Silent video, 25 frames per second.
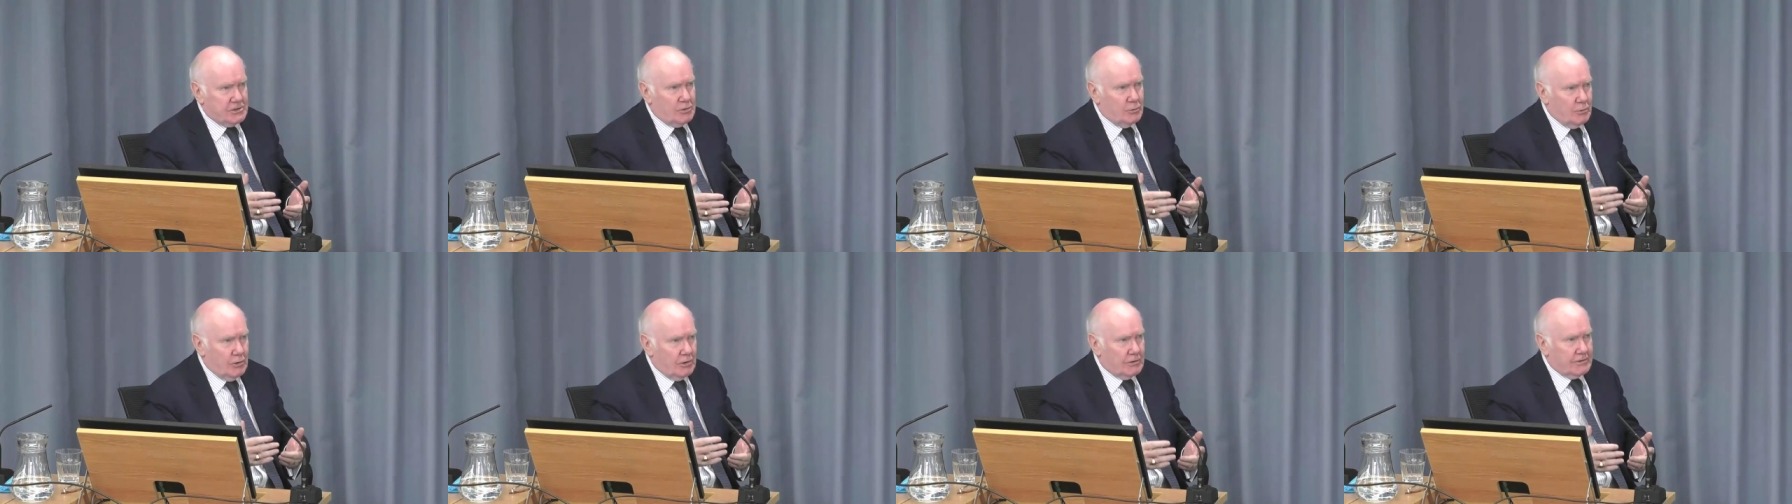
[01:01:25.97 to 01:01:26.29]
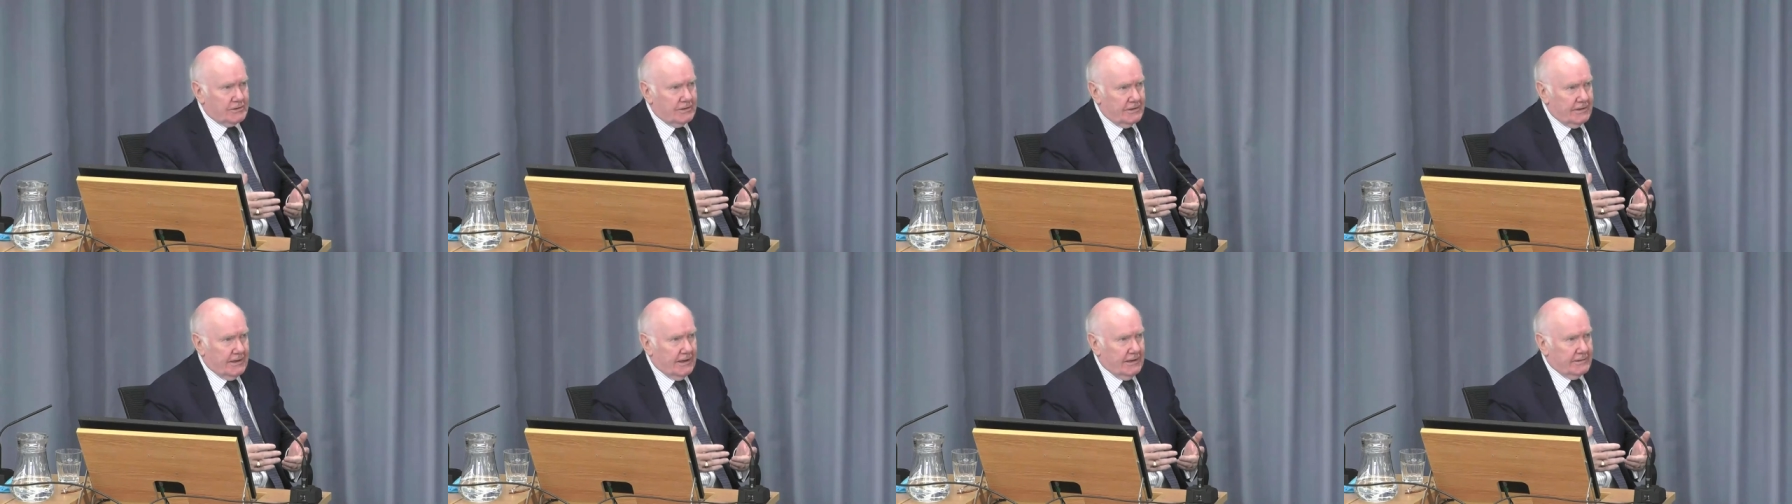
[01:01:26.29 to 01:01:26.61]

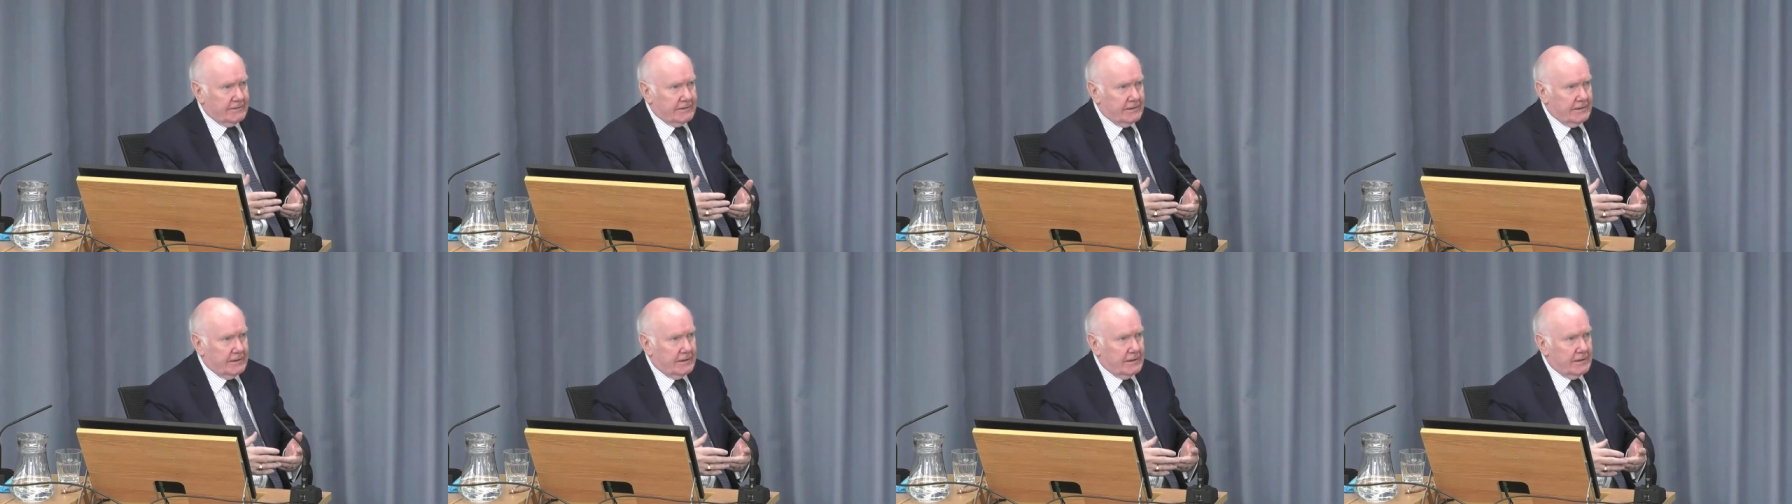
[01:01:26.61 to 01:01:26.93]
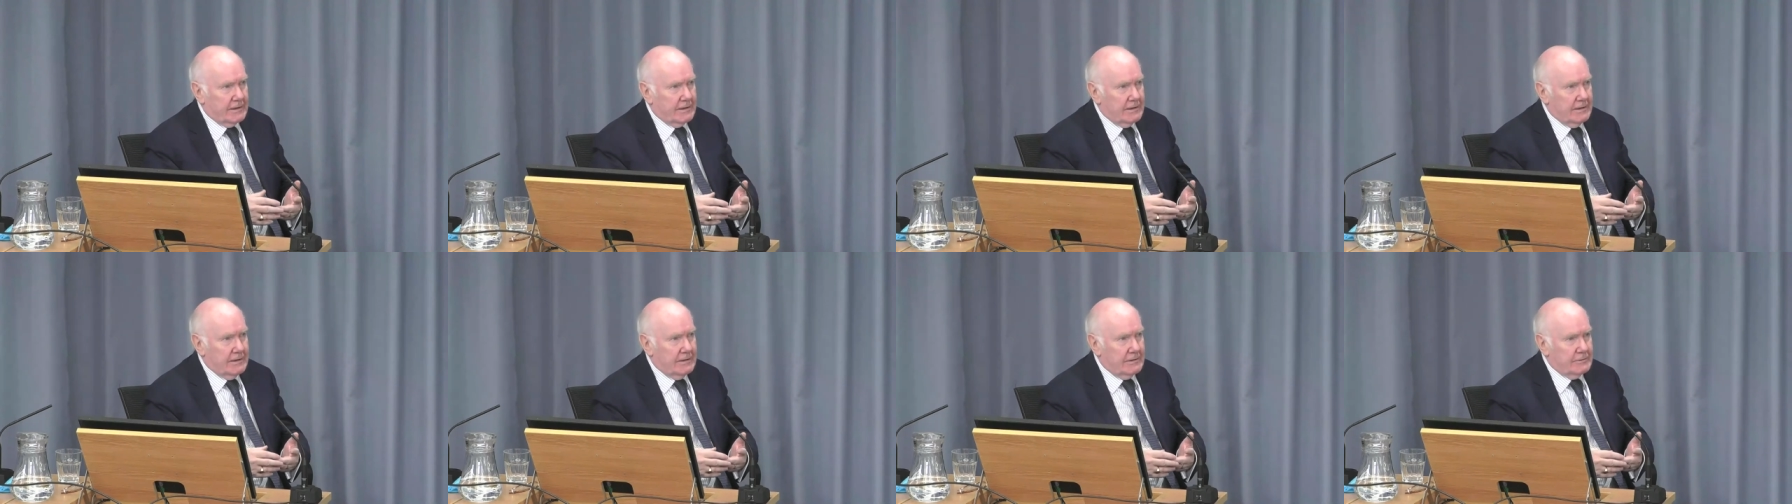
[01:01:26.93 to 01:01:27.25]
coordinating
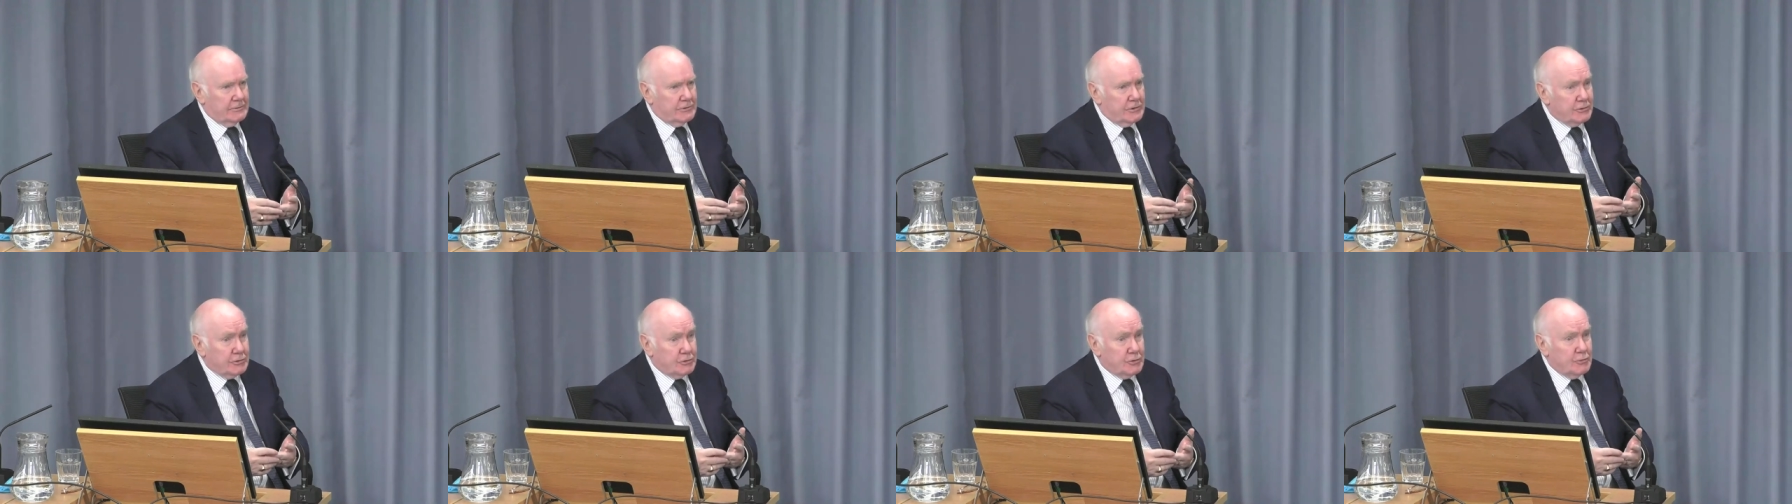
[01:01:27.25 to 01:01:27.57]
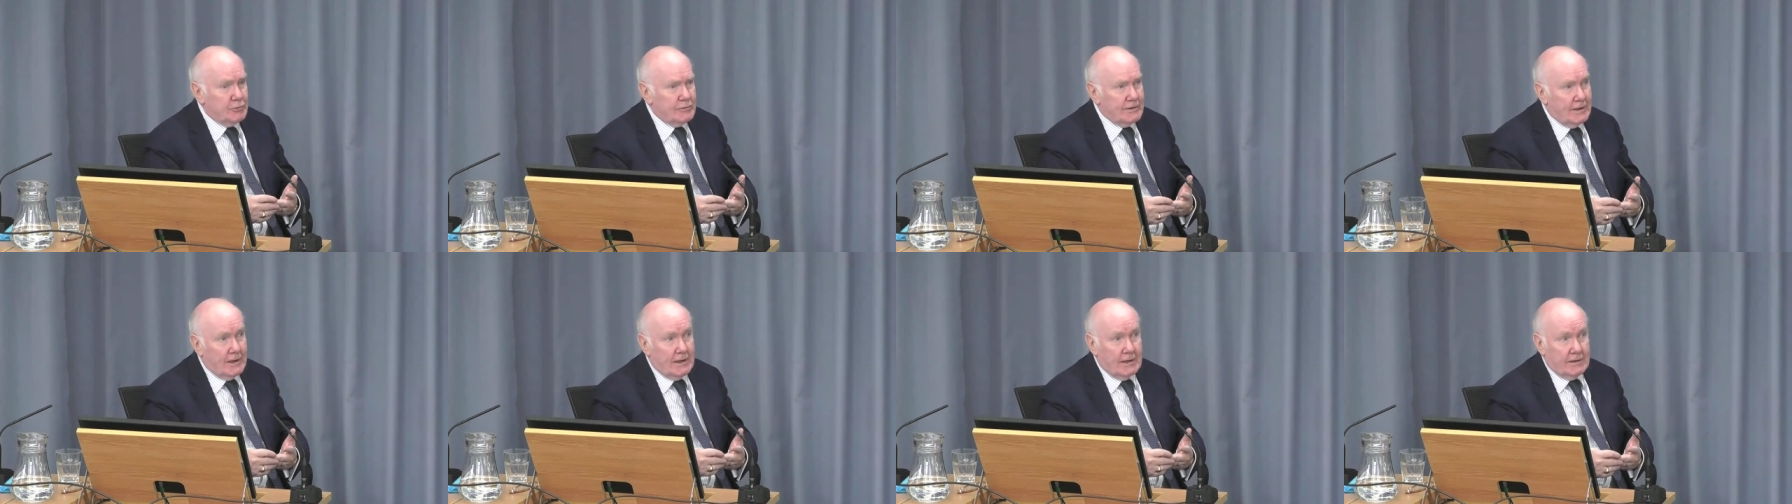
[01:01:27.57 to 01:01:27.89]
to
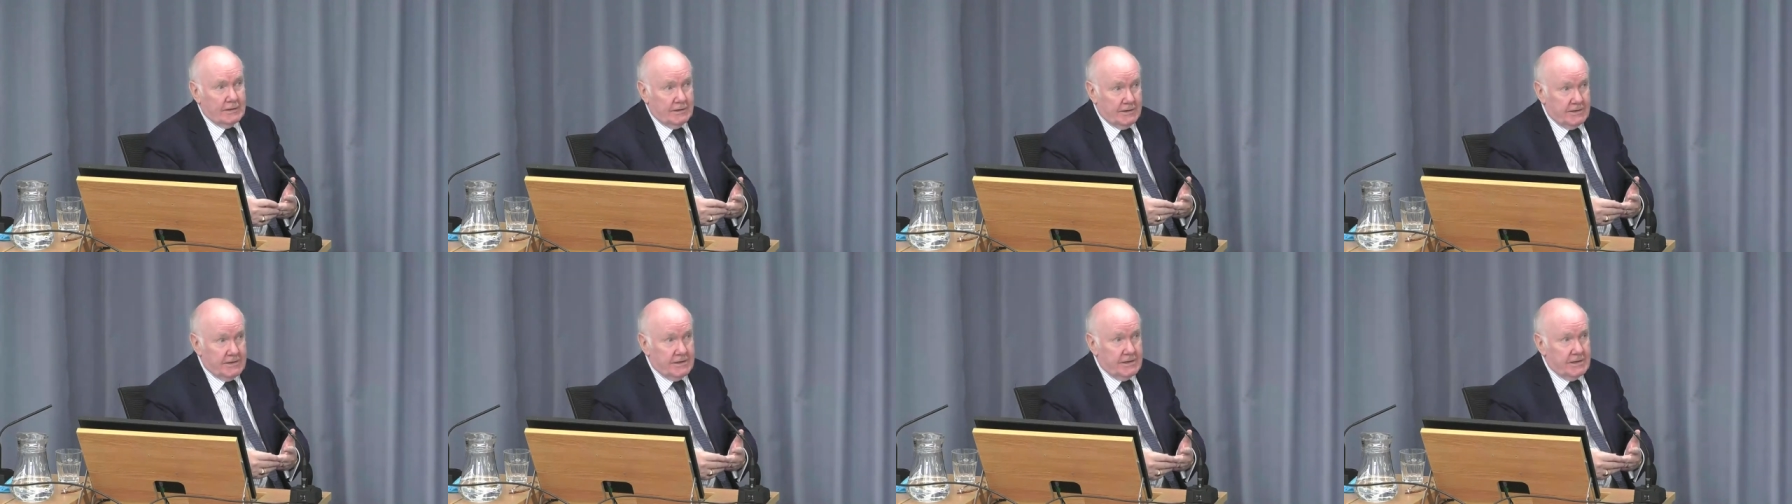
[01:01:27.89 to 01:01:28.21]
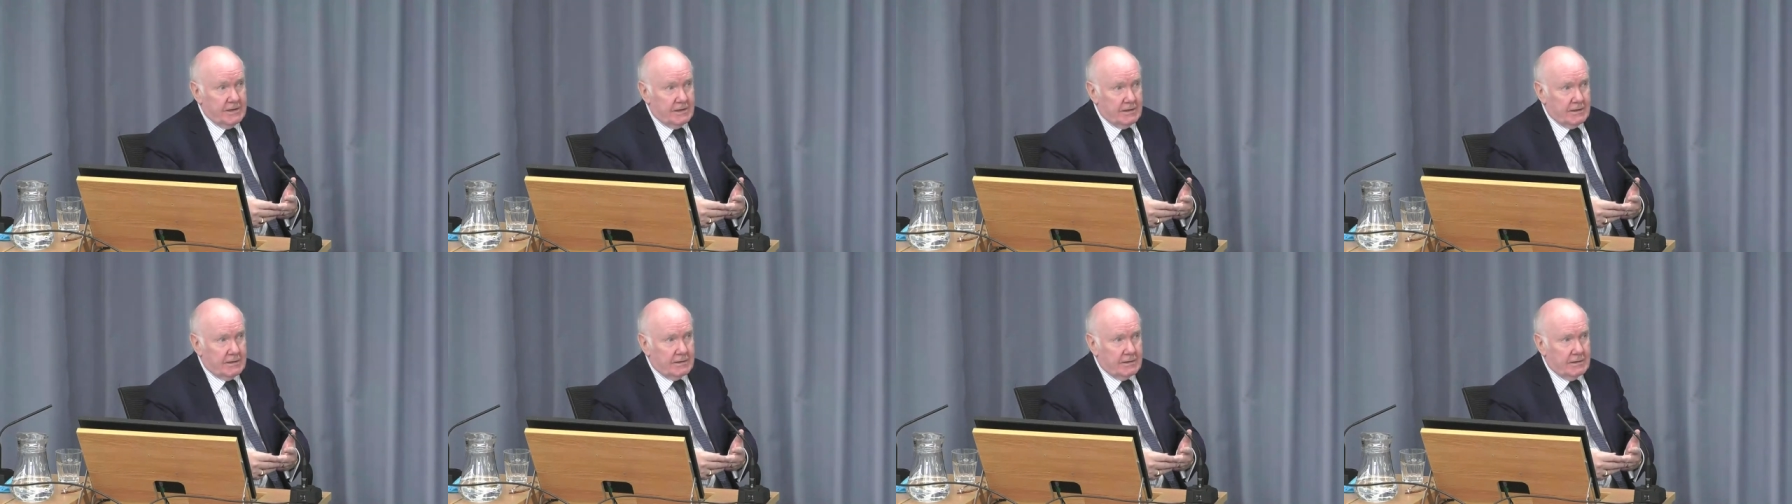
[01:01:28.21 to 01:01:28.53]
do that in a
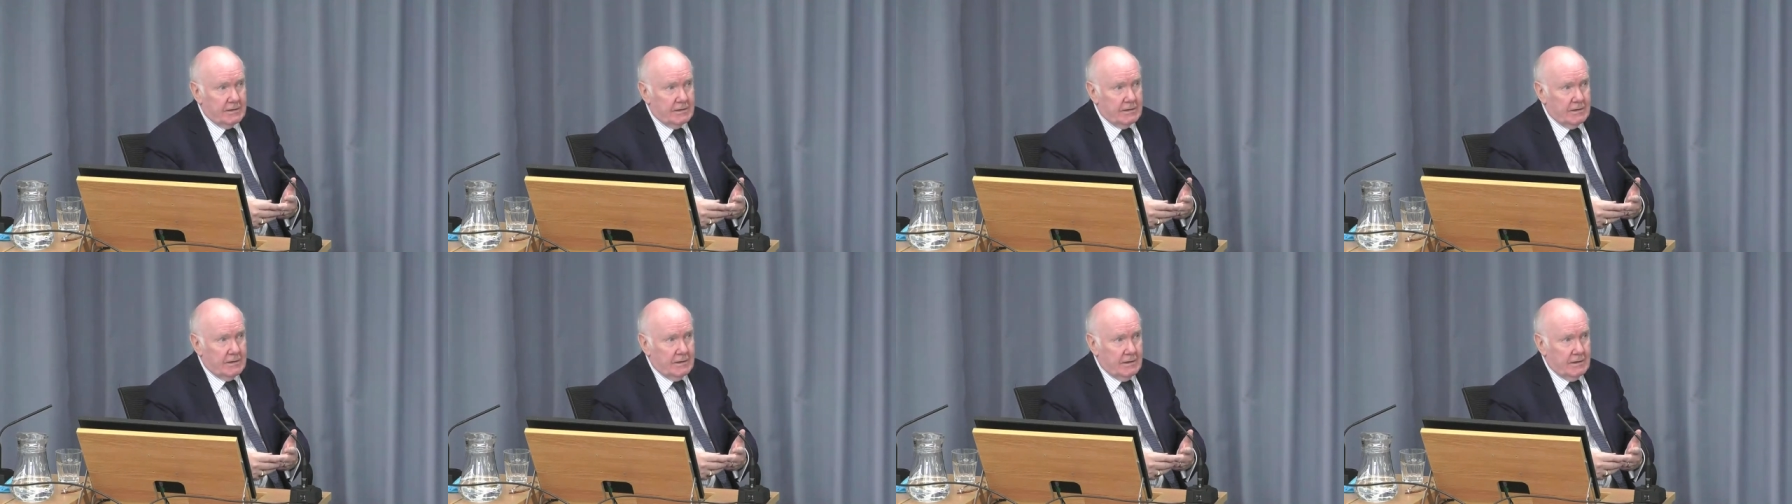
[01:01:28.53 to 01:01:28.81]
year